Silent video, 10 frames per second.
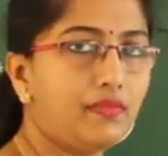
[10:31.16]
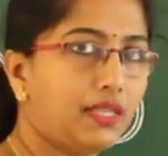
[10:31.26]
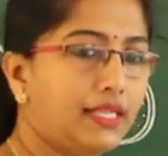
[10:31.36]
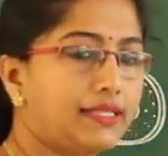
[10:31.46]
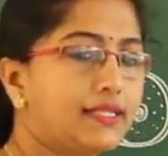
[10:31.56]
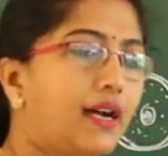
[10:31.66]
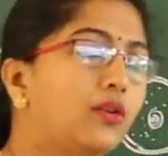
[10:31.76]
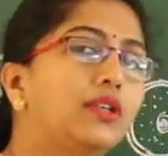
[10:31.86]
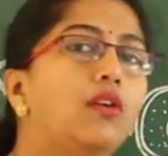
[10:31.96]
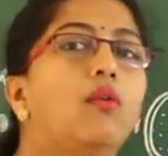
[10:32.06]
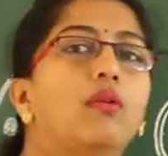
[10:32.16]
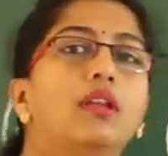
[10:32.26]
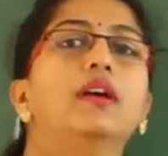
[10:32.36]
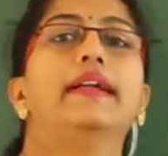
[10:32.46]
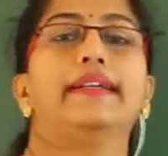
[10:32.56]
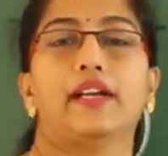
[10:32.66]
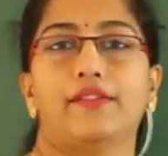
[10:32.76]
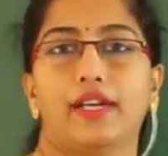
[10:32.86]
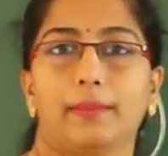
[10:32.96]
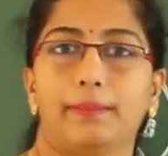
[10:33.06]
This is how the whole
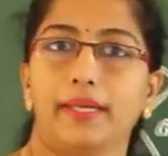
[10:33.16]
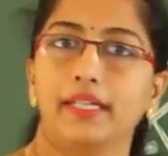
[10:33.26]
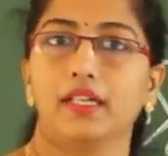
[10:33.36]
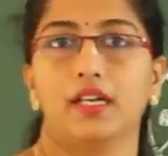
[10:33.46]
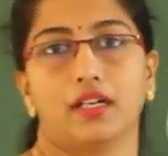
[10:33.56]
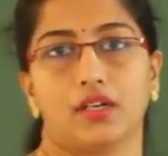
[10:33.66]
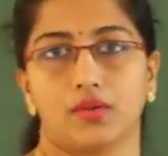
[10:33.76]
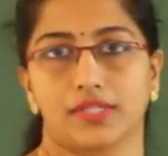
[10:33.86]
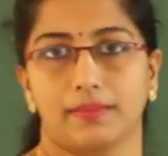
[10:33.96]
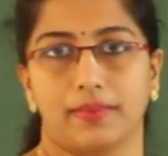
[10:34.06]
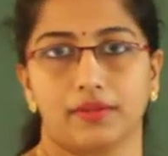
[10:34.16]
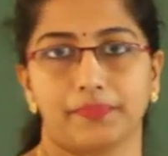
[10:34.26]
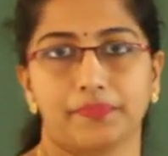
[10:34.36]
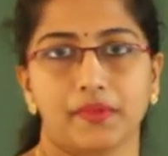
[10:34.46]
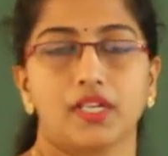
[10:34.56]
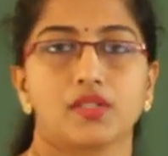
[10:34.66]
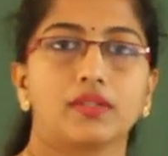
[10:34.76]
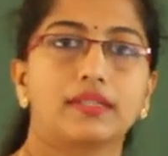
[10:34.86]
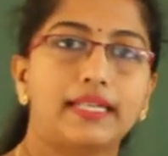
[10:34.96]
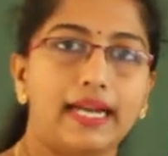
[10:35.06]
development goes about. So
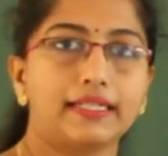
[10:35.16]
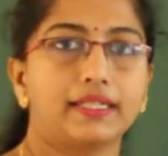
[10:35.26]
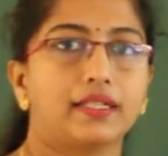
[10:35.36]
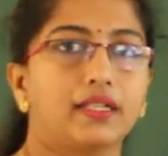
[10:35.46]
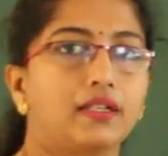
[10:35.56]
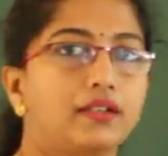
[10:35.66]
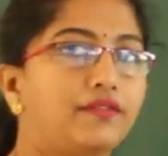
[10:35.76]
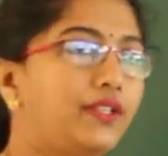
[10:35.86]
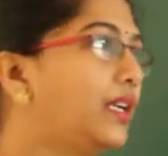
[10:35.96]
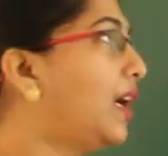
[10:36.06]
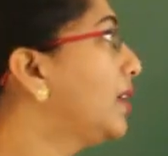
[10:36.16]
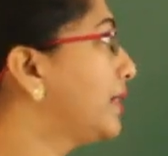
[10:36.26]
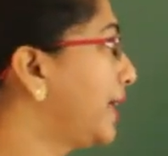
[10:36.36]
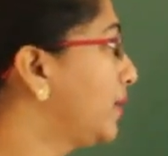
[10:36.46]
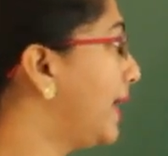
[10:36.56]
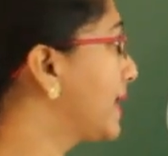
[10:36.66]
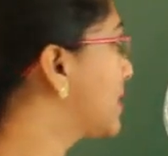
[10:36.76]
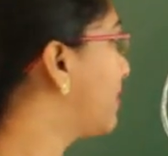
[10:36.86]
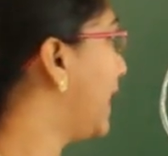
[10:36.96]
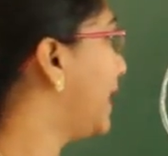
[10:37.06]
that we are trying to
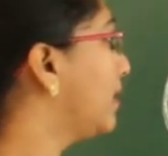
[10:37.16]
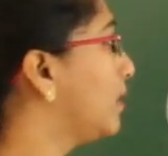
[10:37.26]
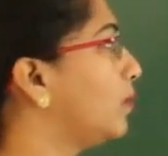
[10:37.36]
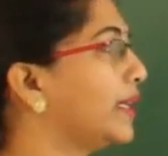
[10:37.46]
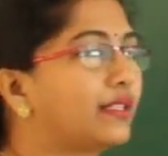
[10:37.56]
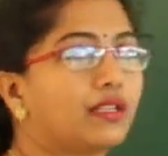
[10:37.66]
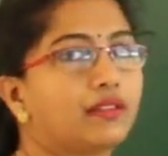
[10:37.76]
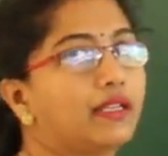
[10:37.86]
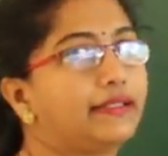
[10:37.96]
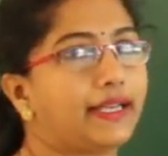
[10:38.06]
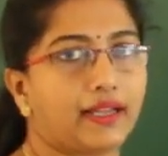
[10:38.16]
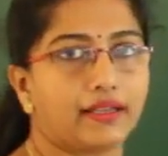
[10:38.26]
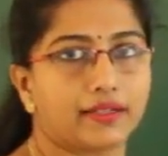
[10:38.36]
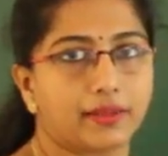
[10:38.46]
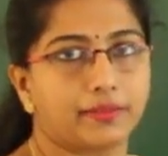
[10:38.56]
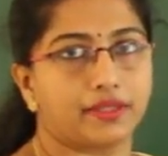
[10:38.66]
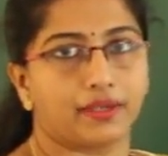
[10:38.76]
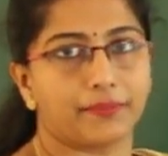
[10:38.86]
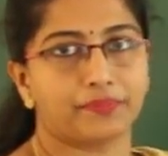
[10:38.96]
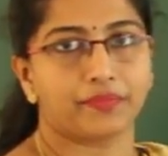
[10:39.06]
explain with the diagram here.
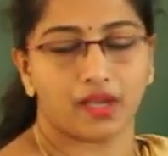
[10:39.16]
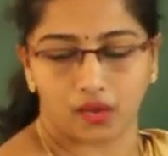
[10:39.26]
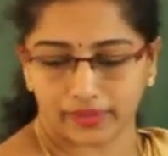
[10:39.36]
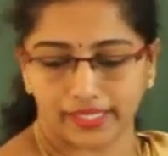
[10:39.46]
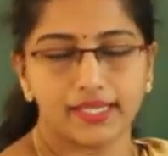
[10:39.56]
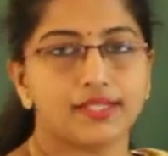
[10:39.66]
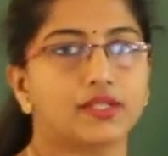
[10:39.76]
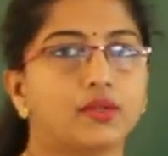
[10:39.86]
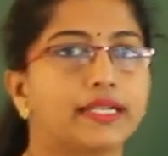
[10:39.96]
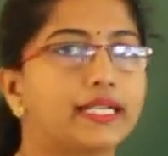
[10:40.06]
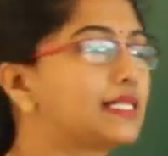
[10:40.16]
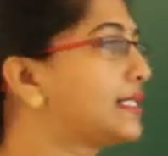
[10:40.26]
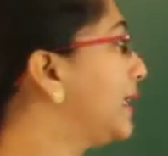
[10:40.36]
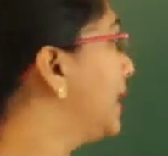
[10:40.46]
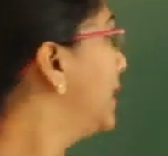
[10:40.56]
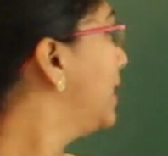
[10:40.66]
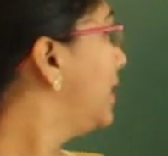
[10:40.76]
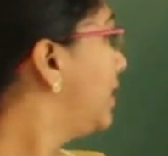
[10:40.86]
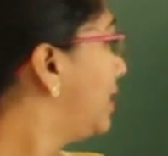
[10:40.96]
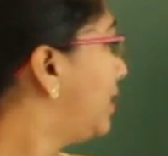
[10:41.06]
Okay, so you can see
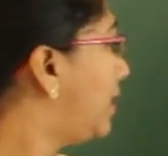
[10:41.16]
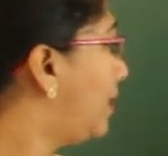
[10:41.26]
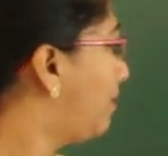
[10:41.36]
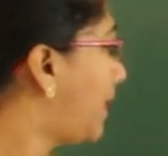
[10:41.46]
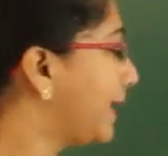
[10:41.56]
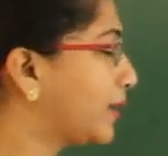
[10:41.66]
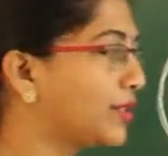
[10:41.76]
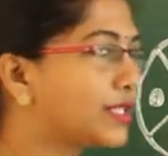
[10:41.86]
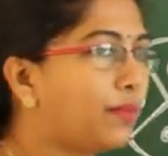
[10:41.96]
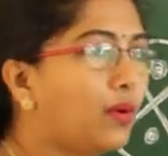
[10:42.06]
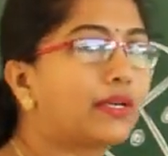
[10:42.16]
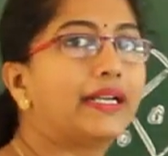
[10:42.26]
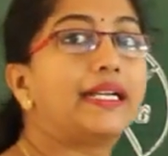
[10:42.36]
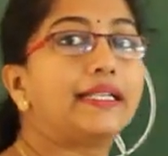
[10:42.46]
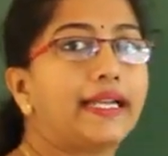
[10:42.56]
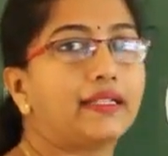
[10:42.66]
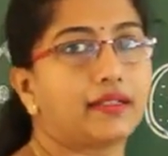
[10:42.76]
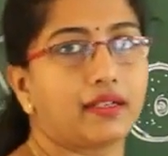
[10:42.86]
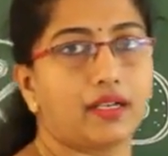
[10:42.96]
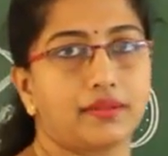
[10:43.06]
microspore
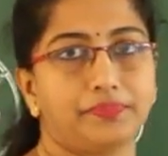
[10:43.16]
tetrad.